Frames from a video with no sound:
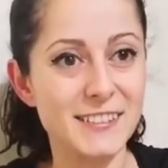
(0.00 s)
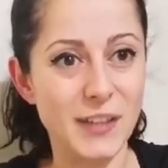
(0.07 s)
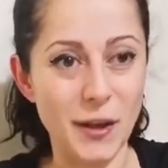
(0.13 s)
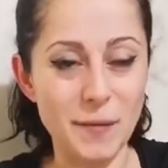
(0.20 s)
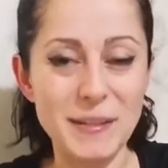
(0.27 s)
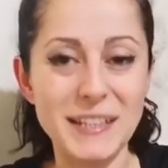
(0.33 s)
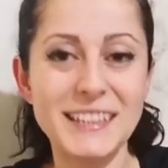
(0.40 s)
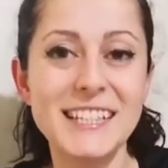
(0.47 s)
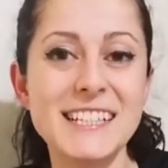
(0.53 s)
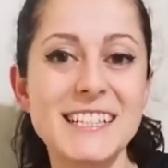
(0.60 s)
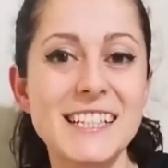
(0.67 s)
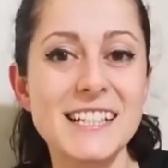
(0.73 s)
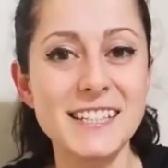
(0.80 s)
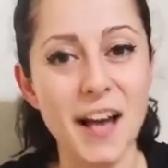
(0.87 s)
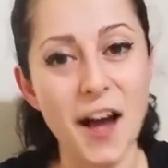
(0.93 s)
I mean, this
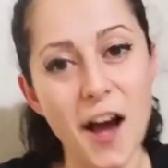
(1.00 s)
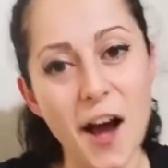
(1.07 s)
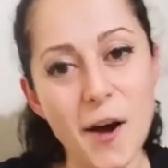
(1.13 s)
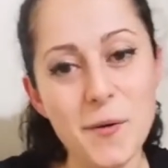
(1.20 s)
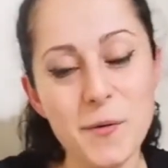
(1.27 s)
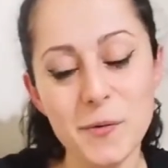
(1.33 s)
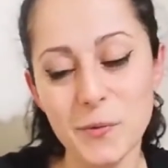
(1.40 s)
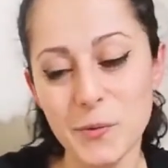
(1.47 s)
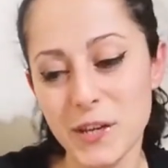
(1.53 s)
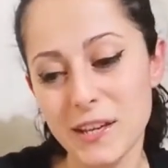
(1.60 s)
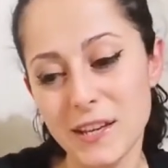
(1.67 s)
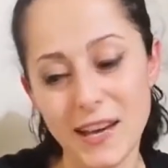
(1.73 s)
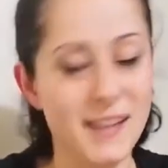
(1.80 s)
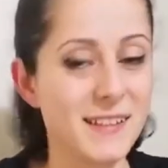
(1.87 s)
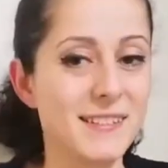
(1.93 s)
is how
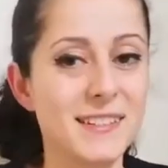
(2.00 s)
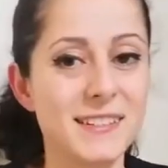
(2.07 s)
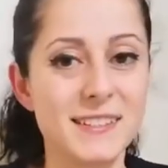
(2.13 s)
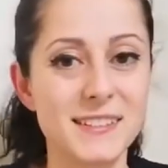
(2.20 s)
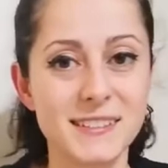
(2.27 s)
we end it.